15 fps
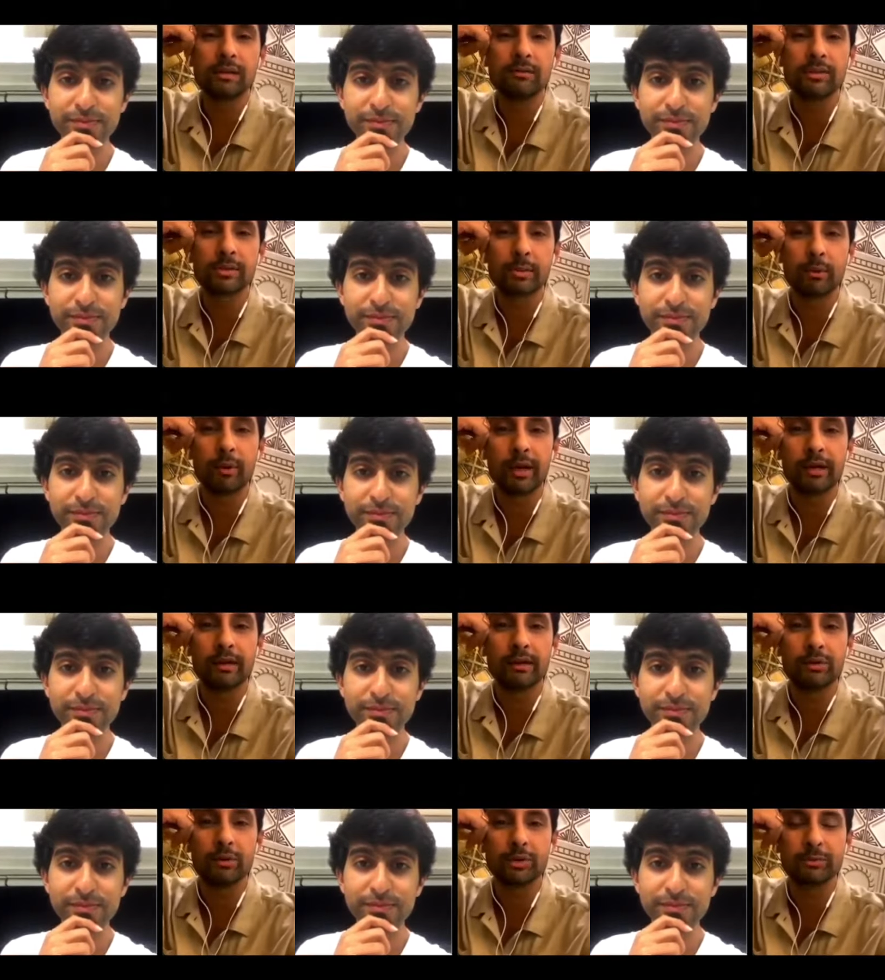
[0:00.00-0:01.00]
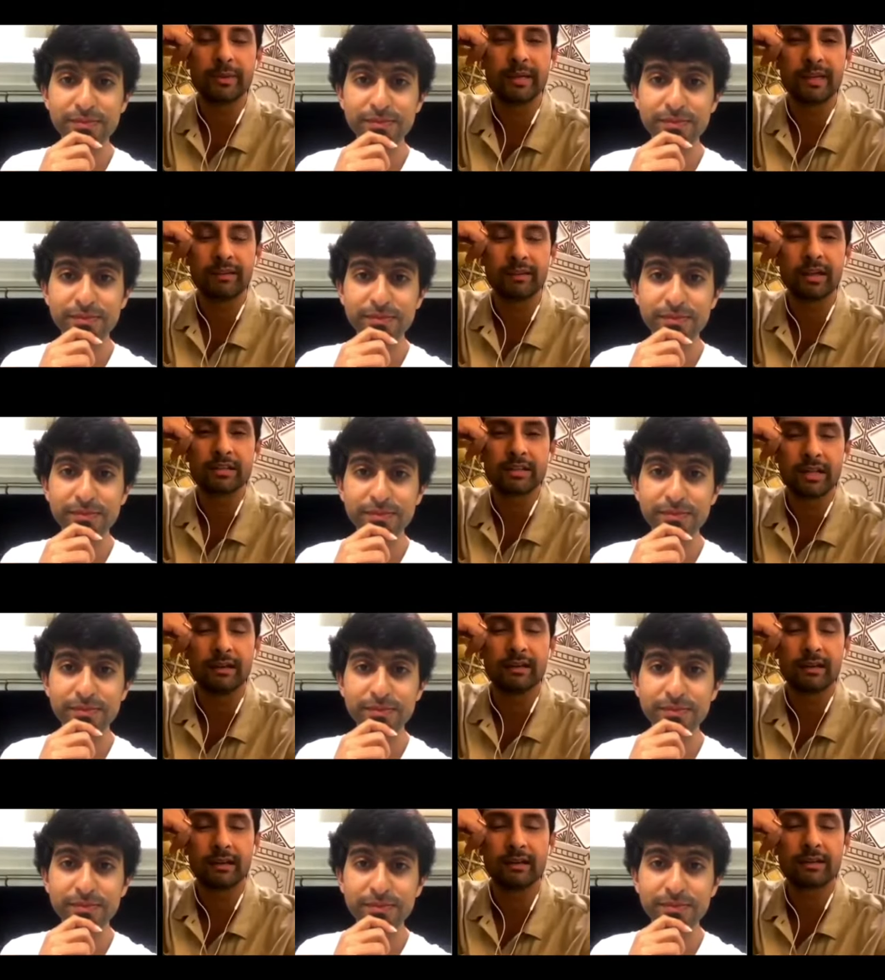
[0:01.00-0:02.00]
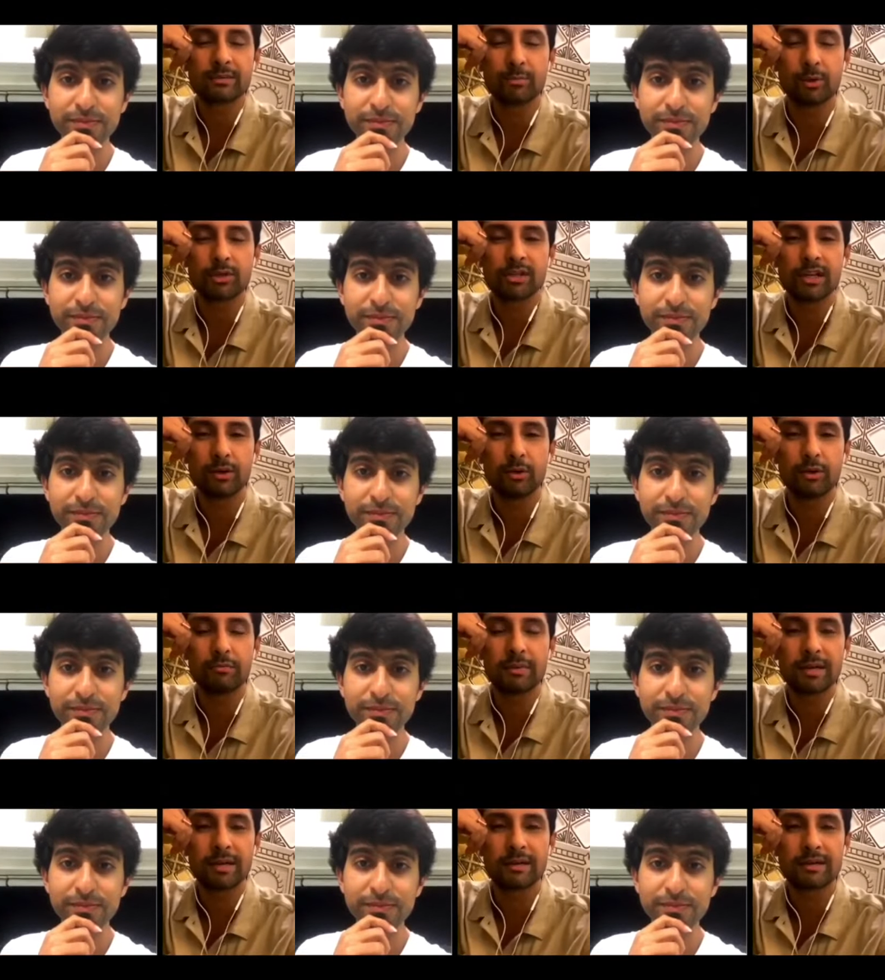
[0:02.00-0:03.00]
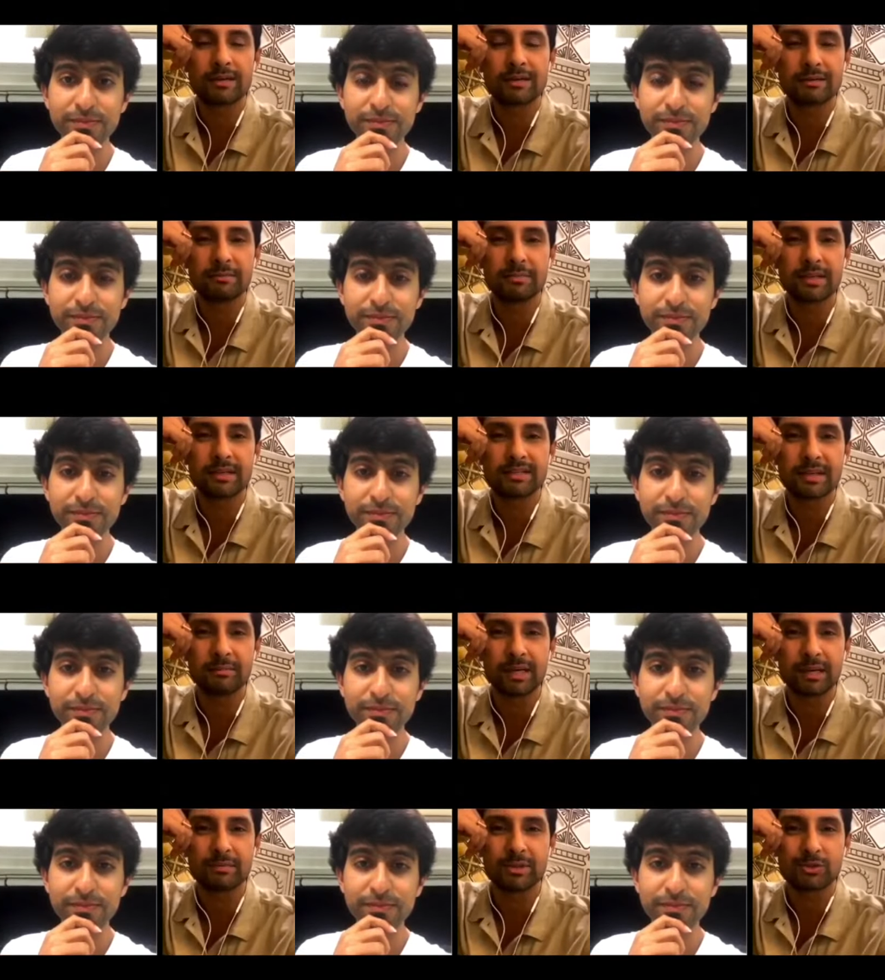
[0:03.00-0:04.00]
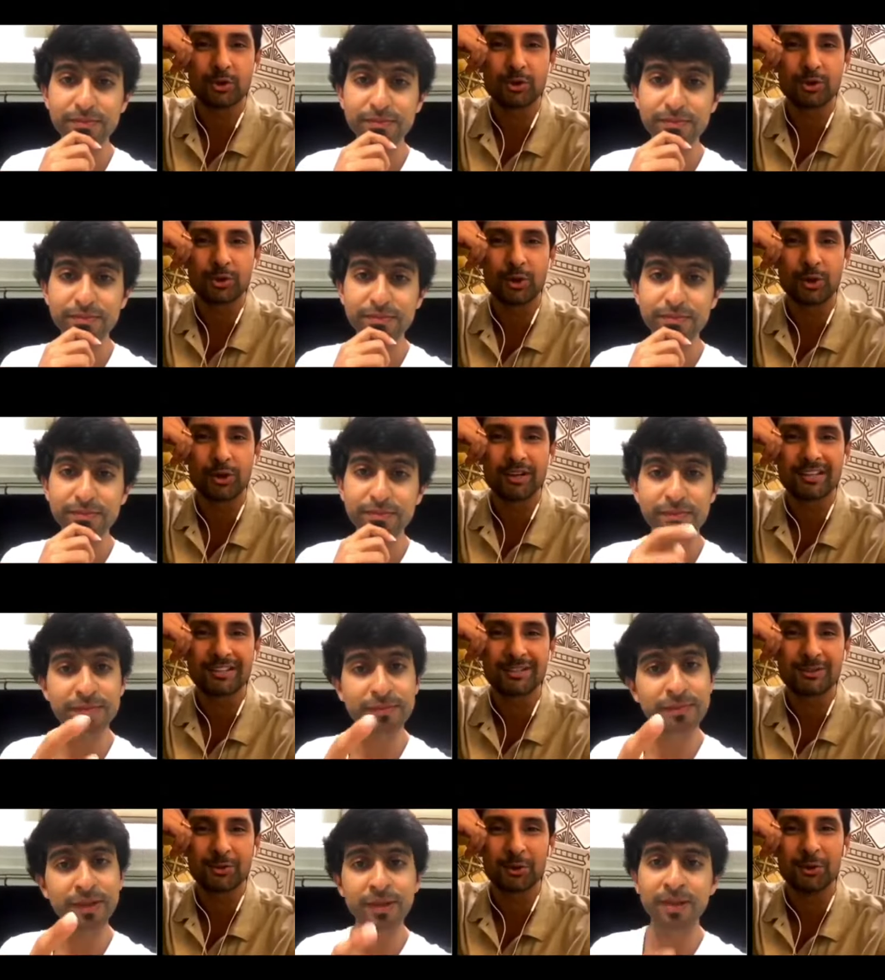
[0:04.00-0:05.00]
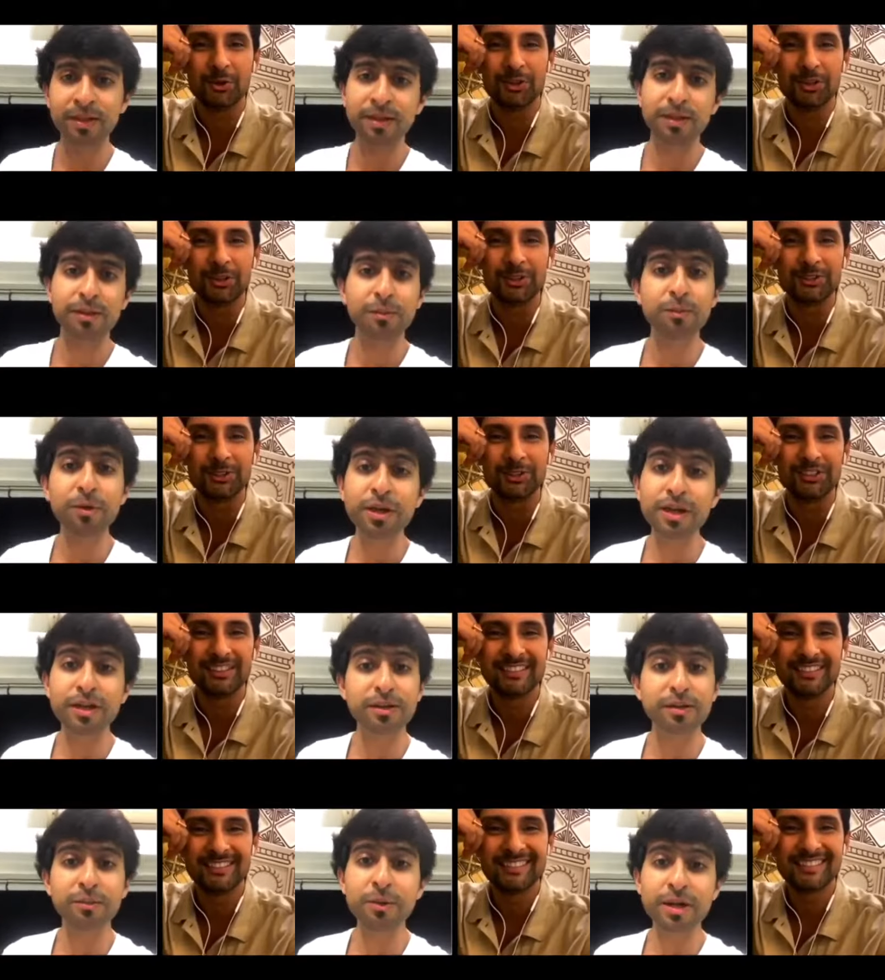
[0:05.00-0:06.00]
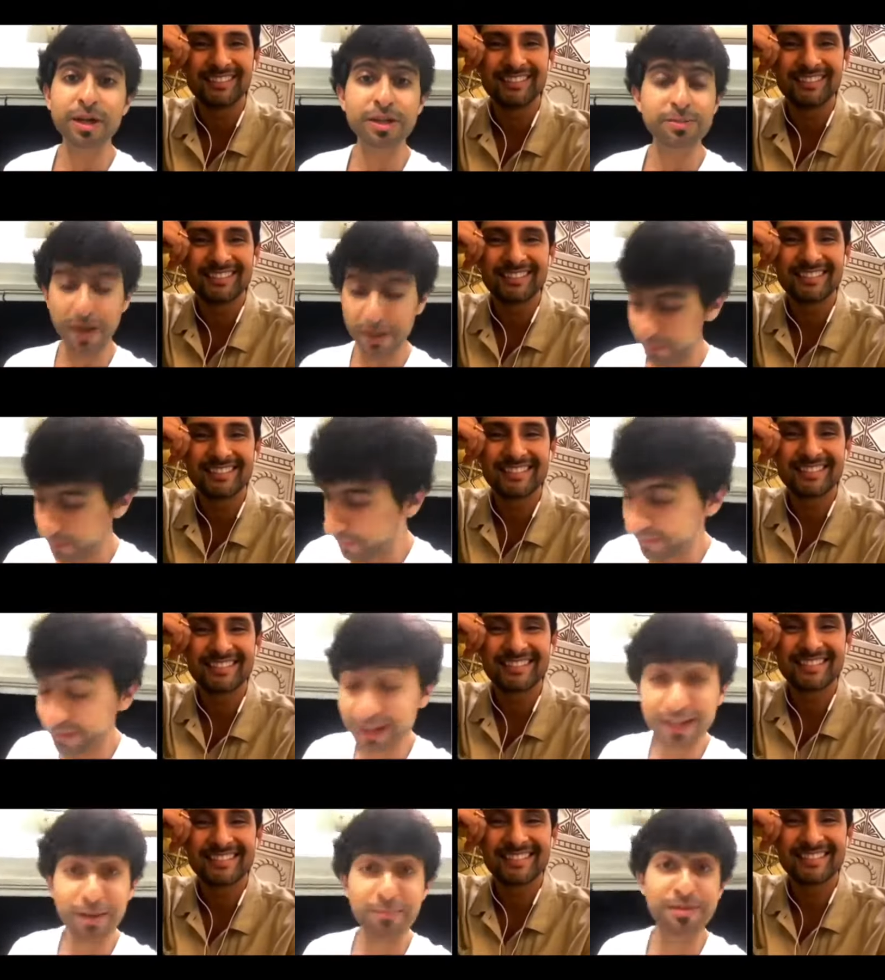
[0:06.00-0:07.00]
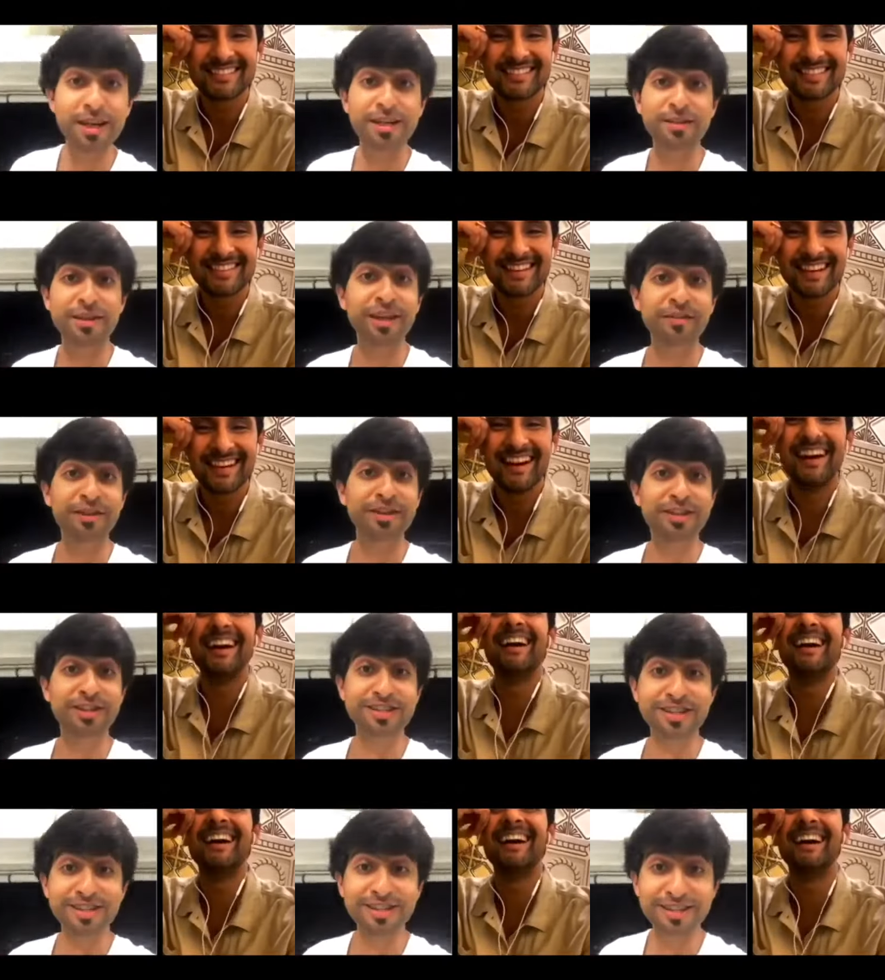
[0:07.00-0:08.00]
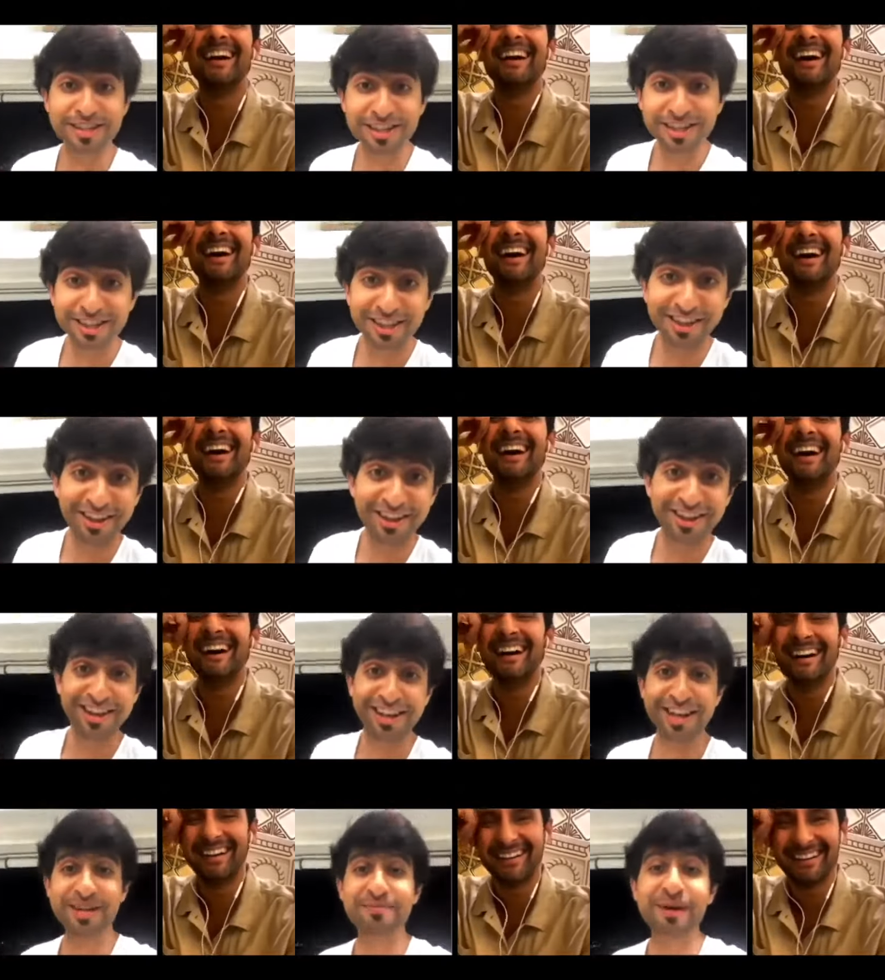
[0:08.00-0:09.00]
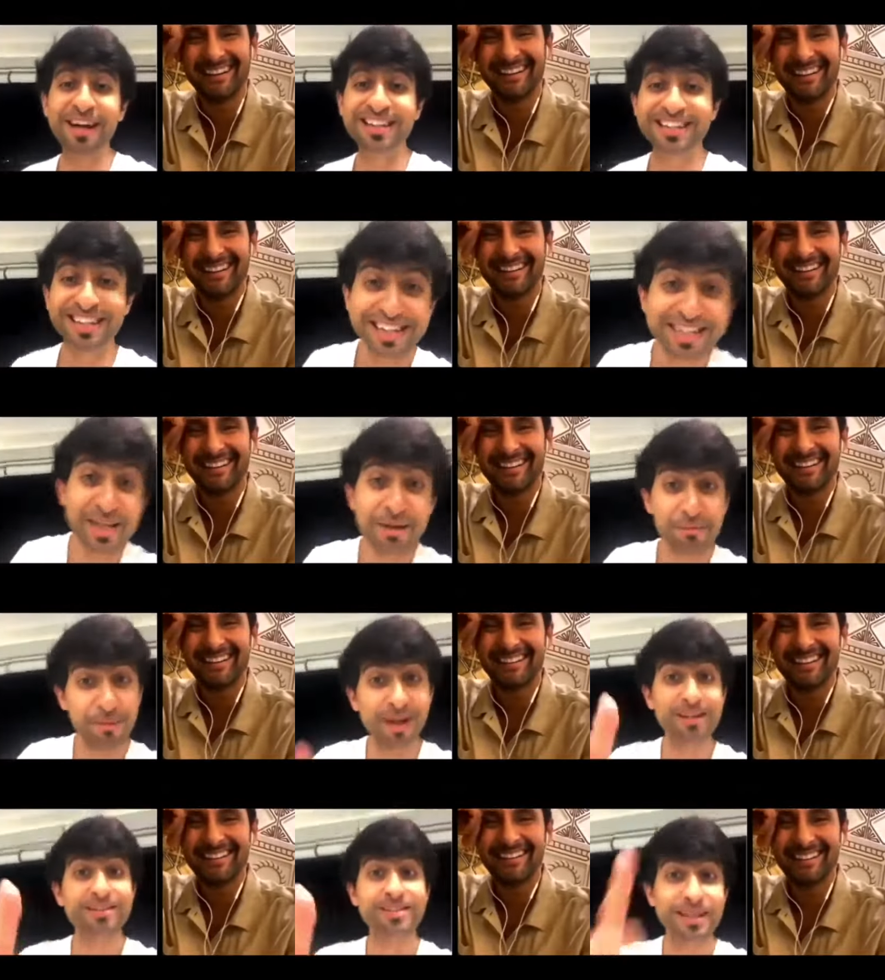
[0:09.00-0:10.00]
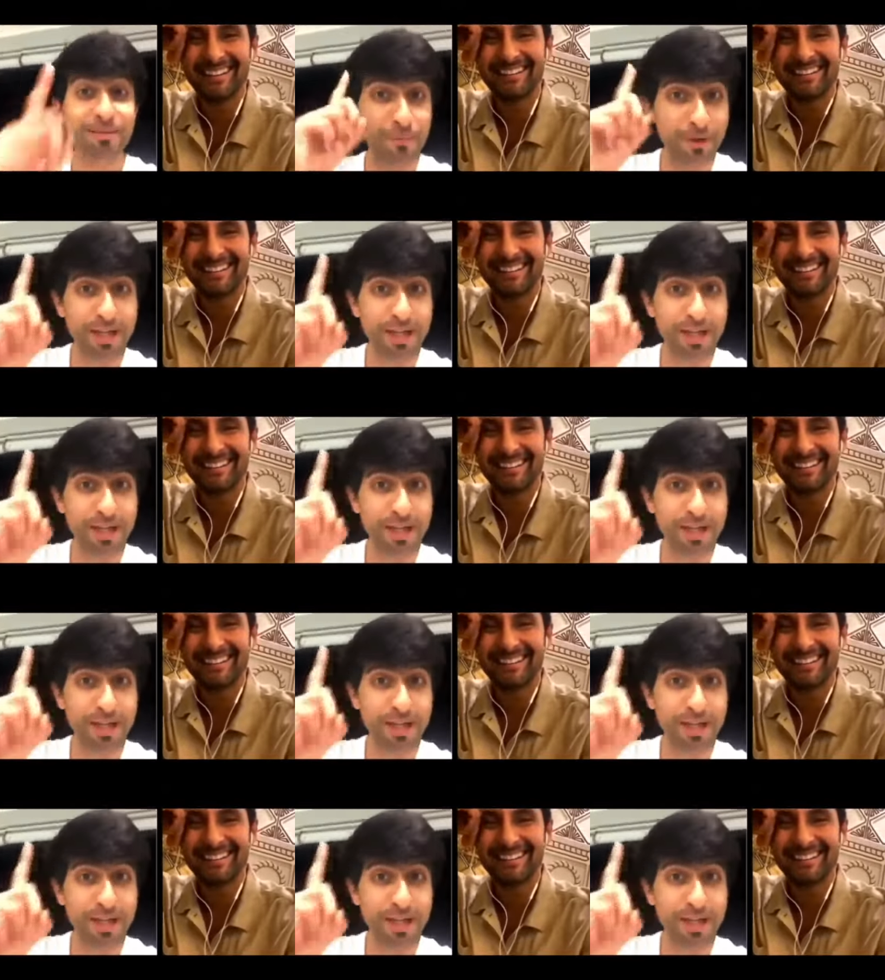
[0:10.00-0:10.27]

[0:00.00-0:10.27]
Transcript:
Speaker 1: service provider who's been giving us the internet. It's mostly good, but sometimes it's also not so good. You know,
Speaker 2: so. Mukesh bhai will be very upset if he hears this. But see,